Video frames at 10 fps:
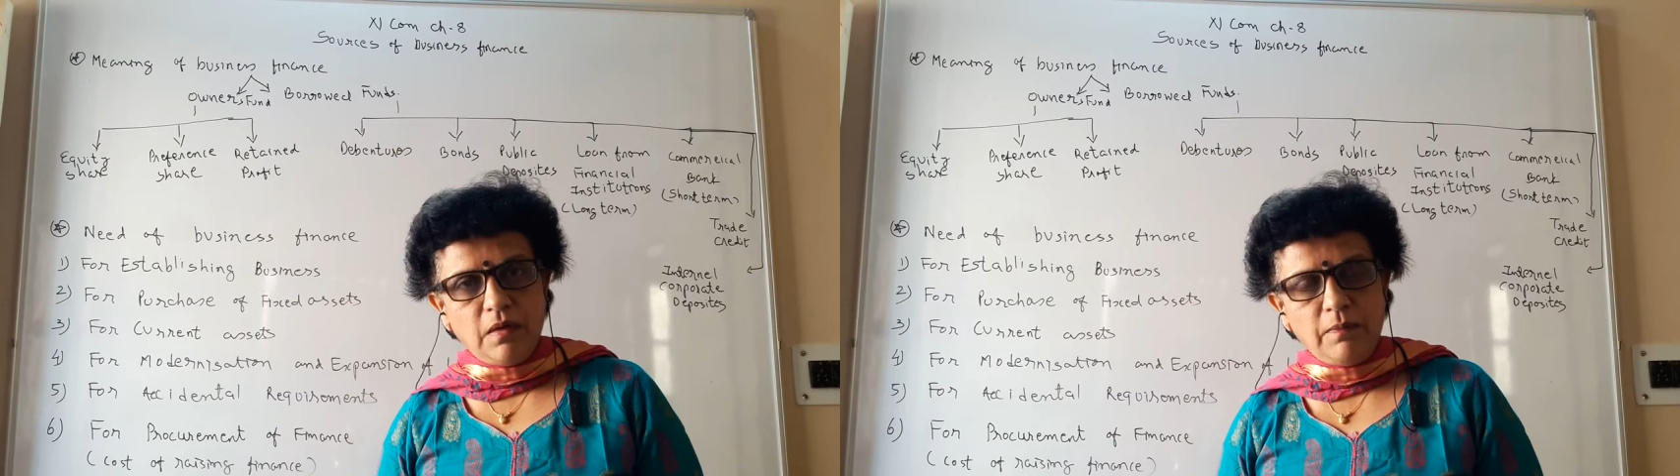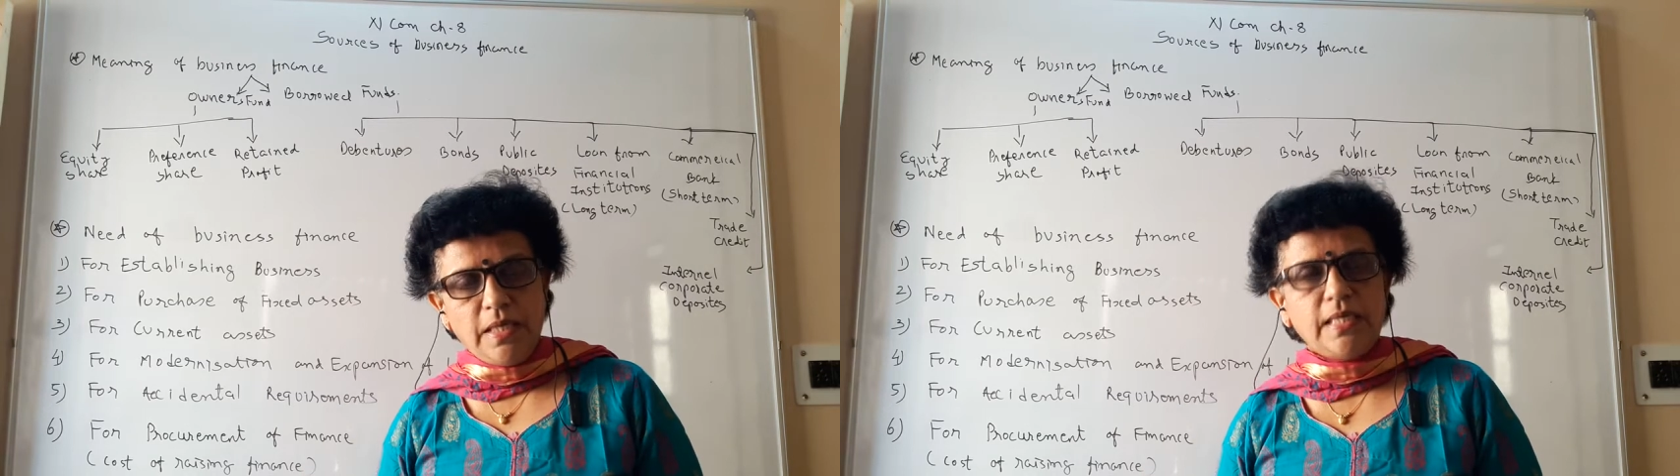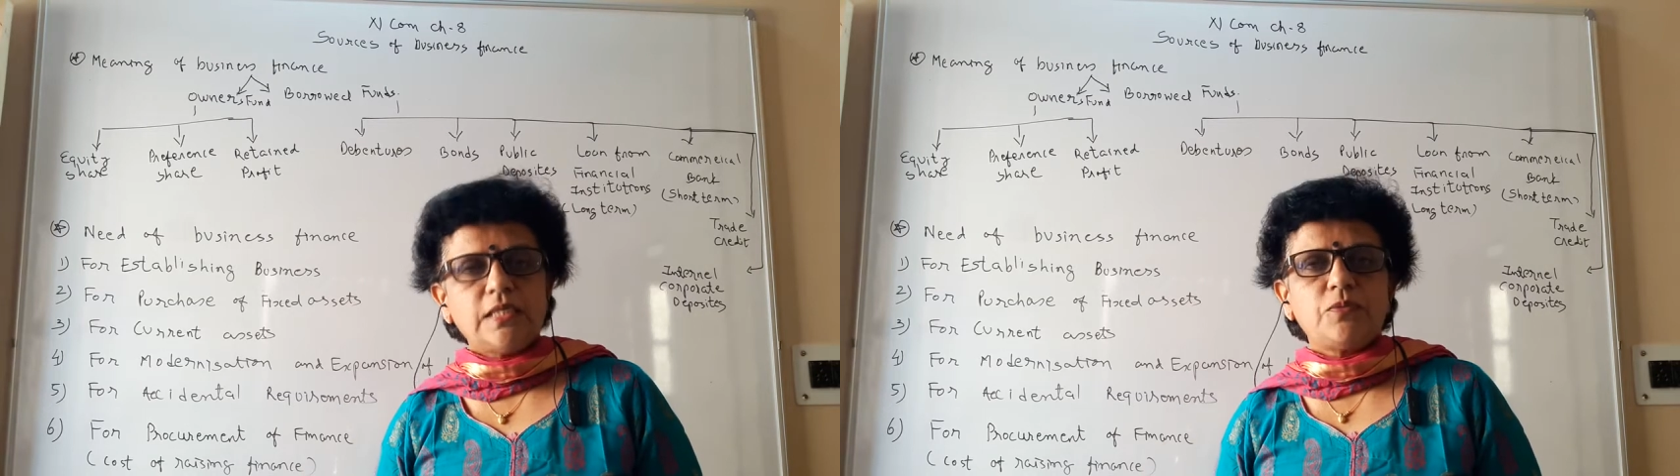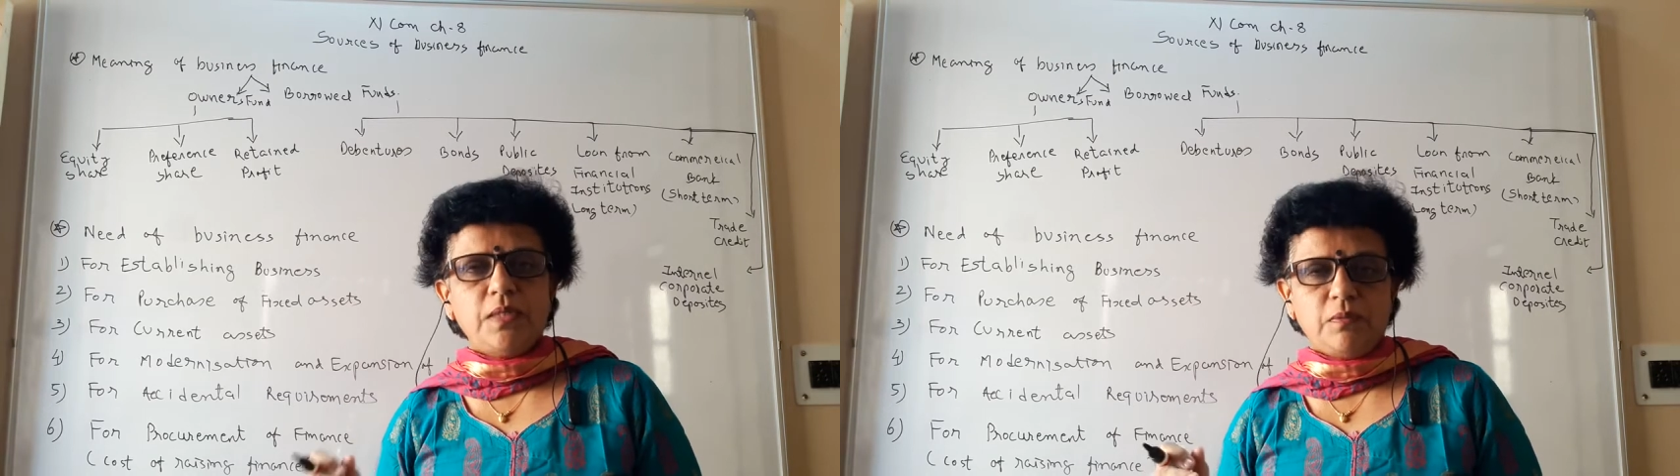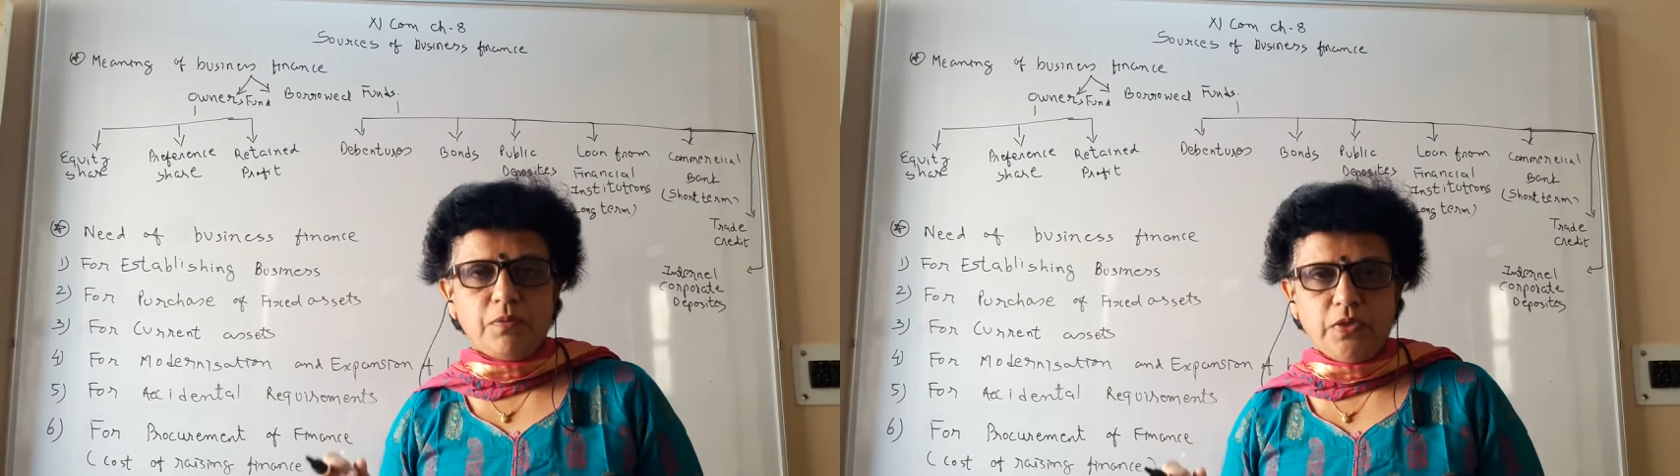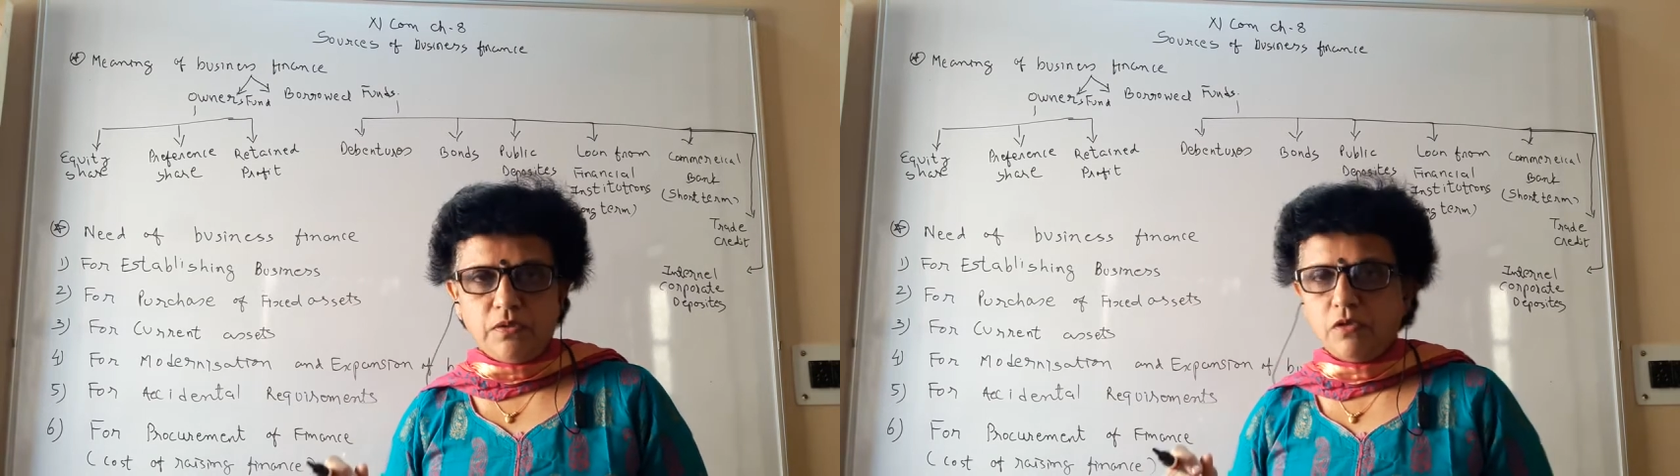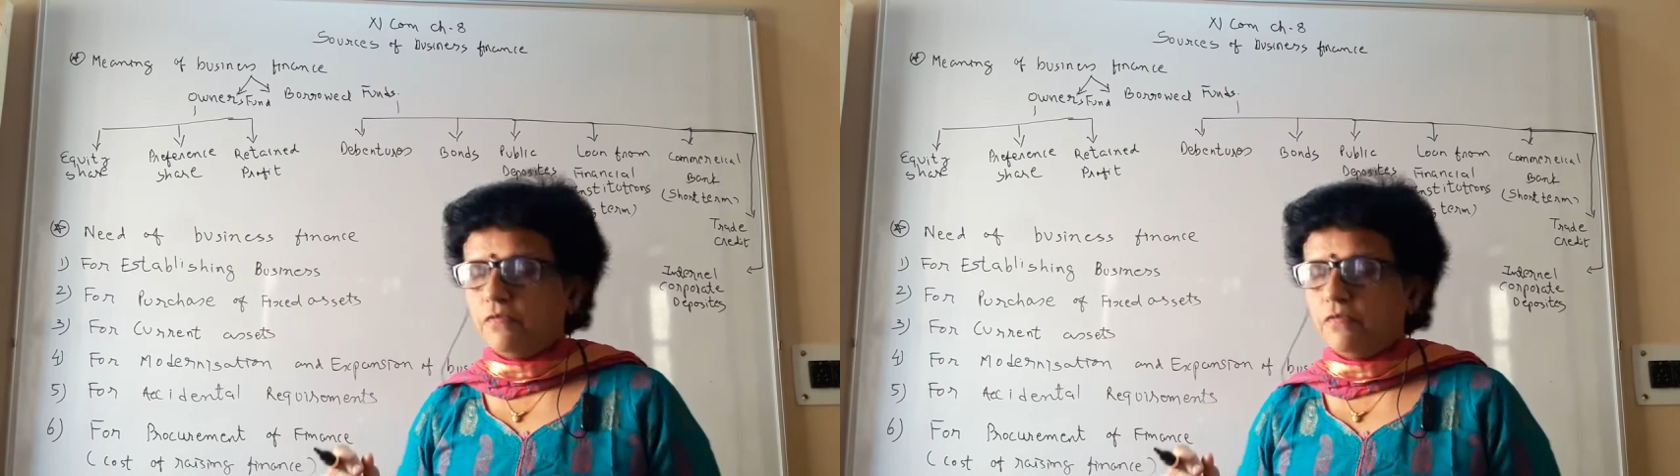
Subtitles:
management point of